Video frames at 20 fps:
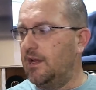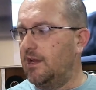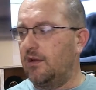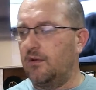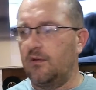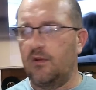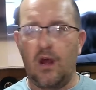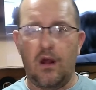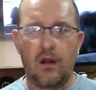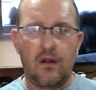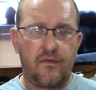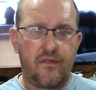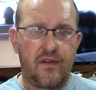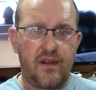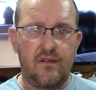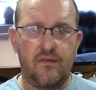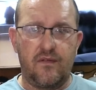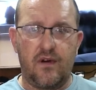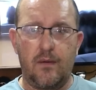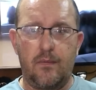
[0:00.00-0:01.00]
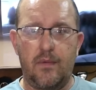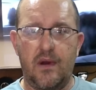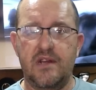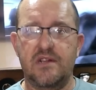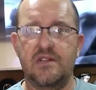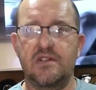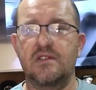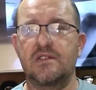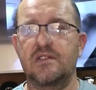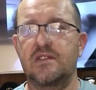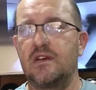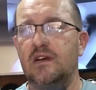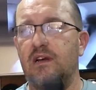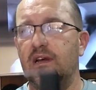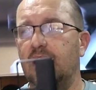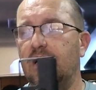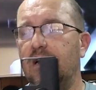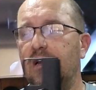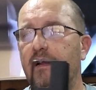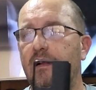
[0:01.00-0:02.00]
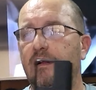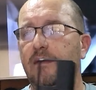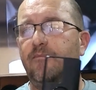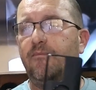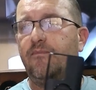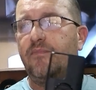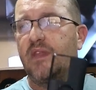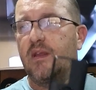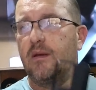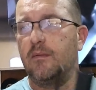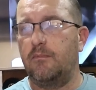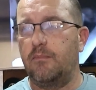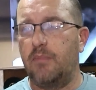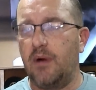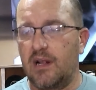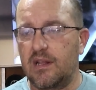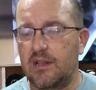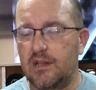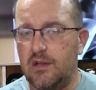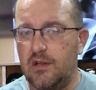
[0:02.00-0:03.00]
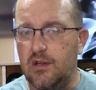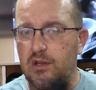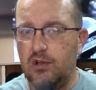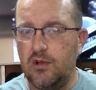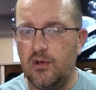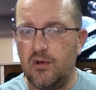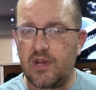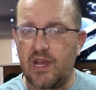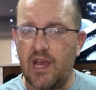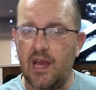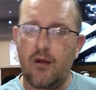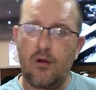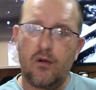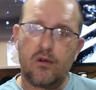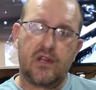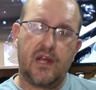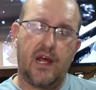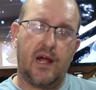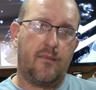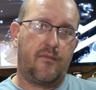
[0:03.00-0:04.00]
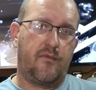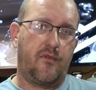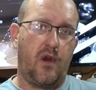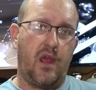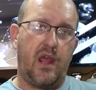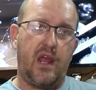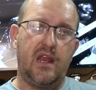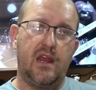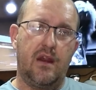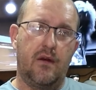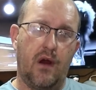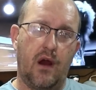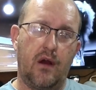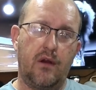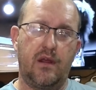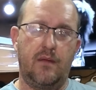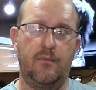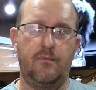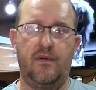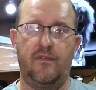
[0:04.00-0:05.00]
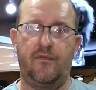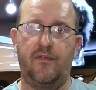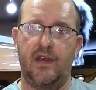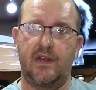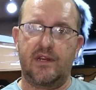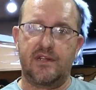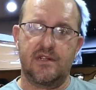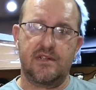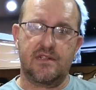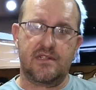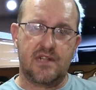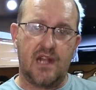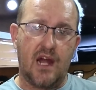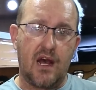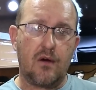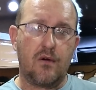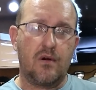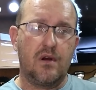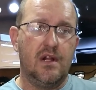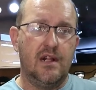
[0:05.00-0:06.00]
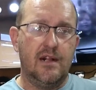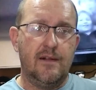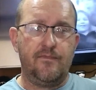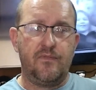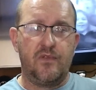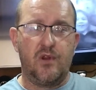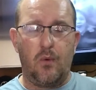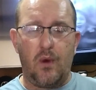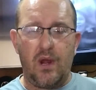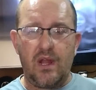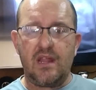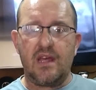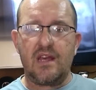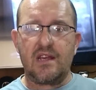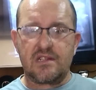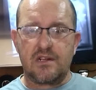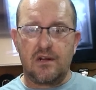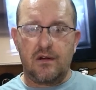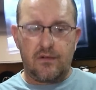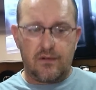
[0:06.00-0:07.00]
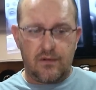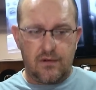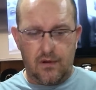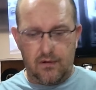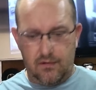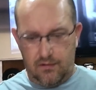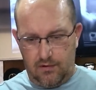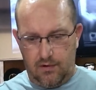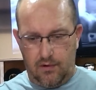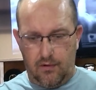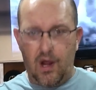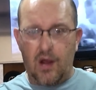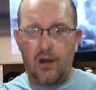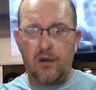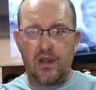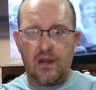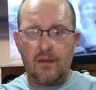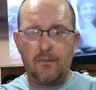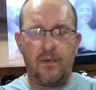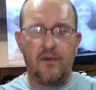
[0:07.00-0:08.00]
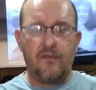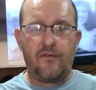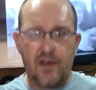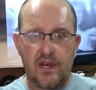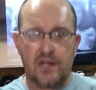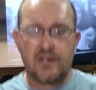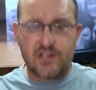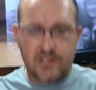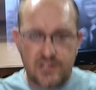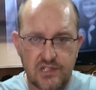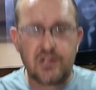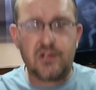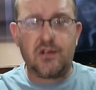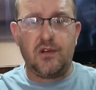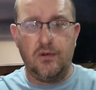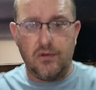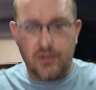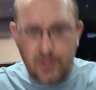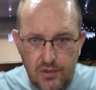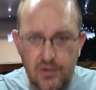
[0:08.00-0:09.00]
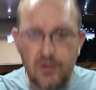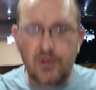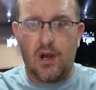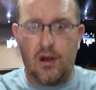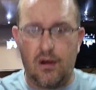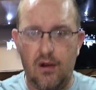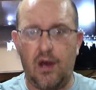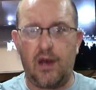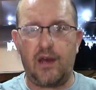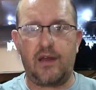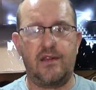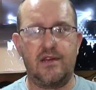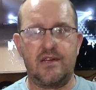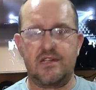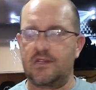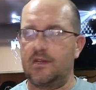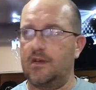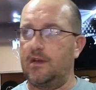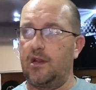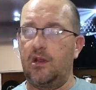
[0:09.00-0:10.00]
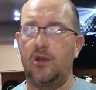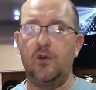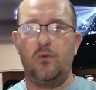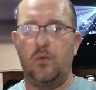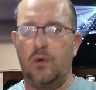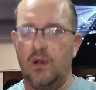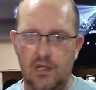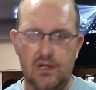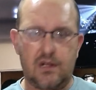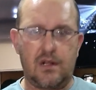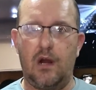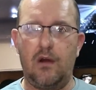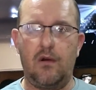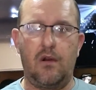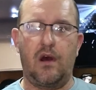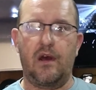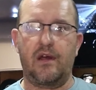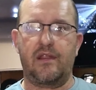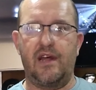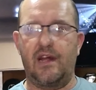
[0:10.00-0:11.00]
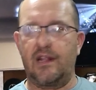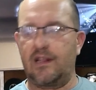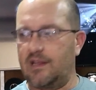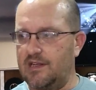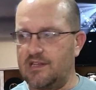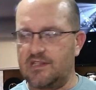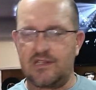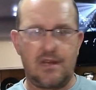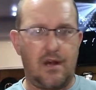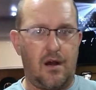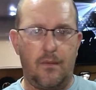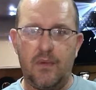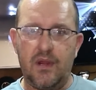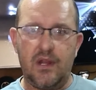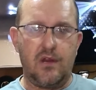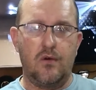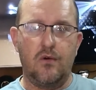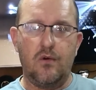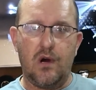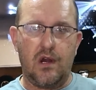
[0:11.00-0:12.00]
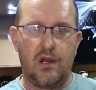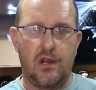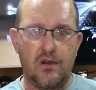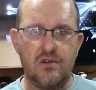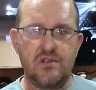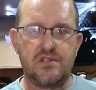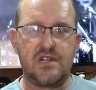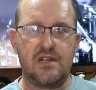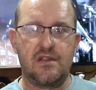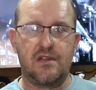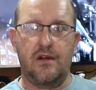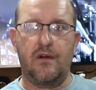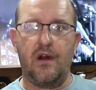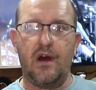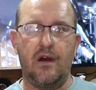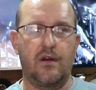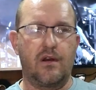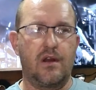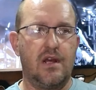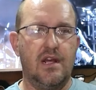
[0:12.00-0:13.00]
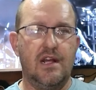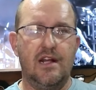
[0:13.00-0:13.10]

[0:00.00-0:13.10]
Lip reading: you don't feel vibrations, but you cannot help for any road imperfections. Now when there's a road imperfections, you do go like this. You will go like that. You are using the road.